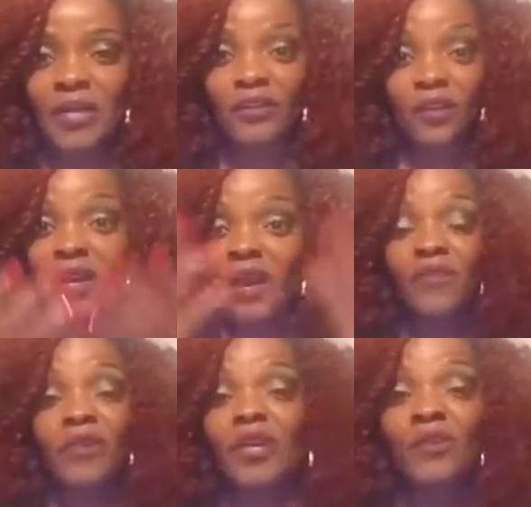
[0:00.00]
They're
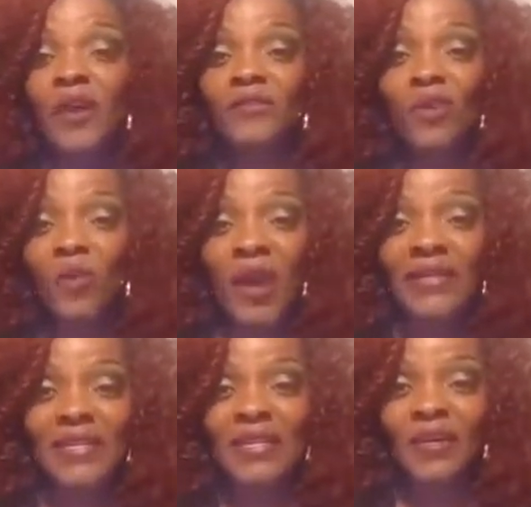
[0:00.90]
covered and you have no
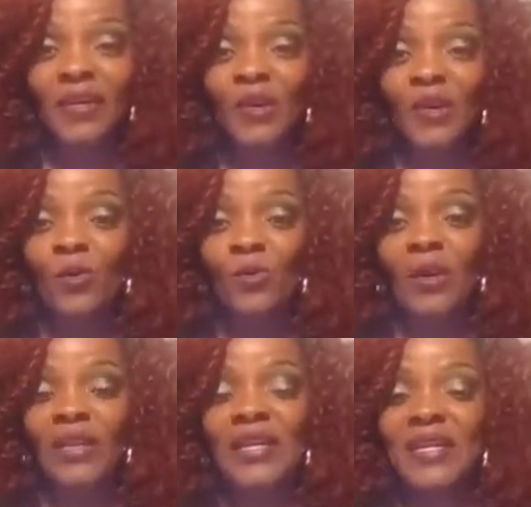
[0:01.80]
idea
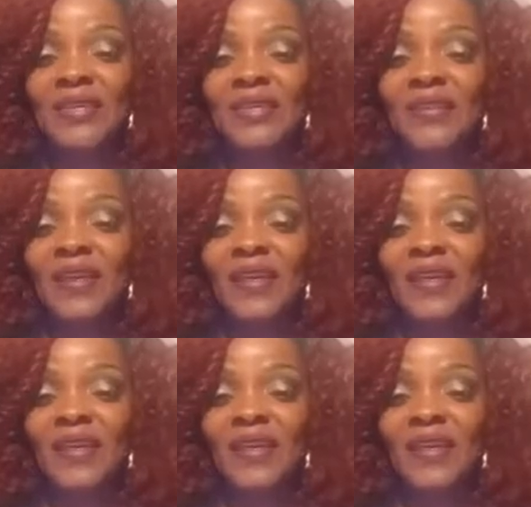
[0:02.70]
what it is